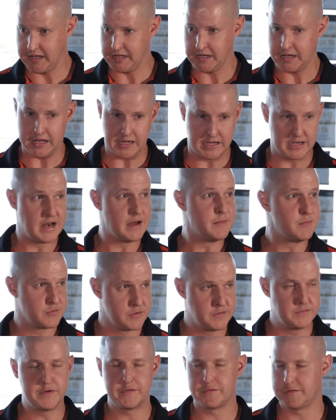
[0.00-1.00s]
In a
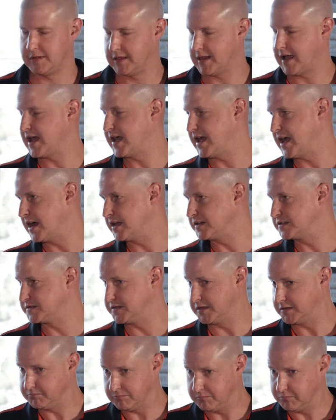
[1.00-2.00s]
number of different layouts
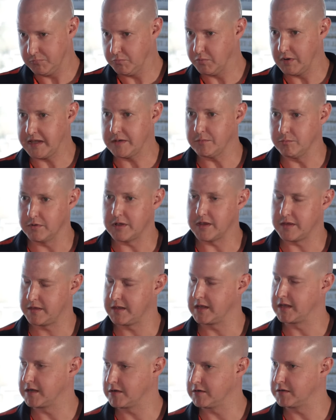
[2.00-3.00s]
that we
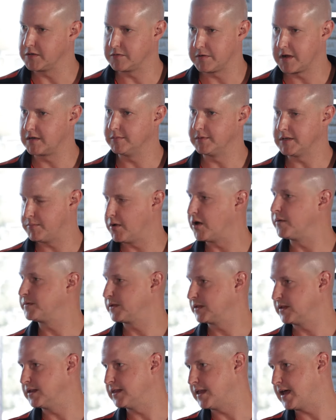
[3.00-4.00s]
think are incredibly
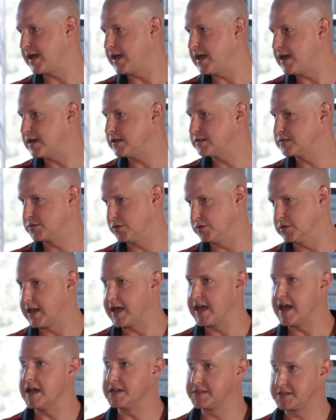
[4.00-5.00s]
popular layouts, or
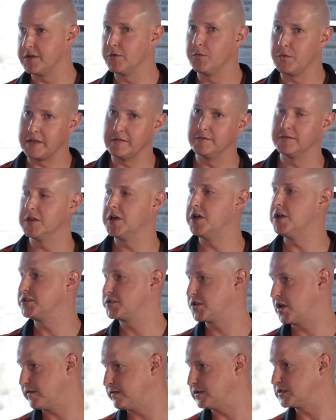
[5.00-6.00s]
layouts that we've
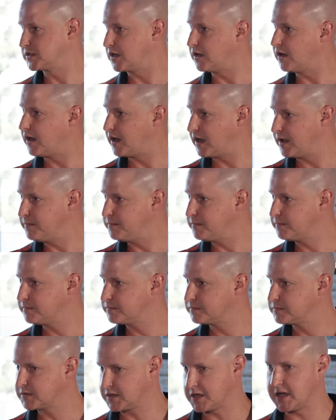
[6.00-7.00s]
learned over
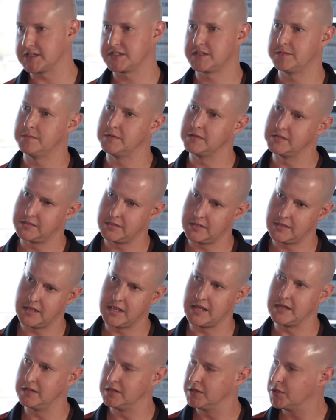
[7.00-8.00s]
time customers are
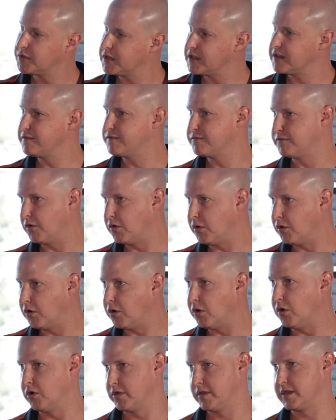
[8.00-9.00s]
either looking
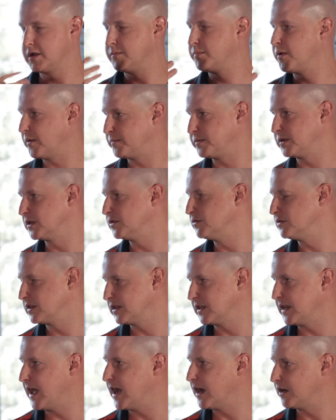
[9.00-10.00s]
for or that are popular
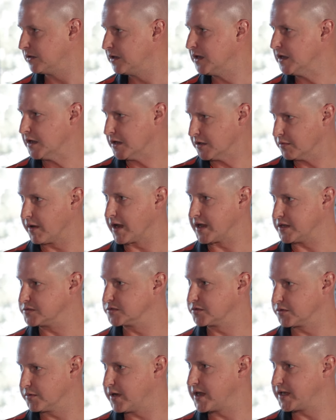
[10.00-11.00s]
within our
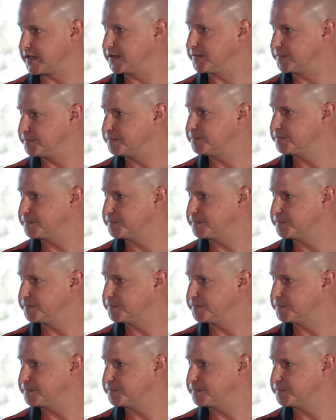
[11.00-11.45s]
range already.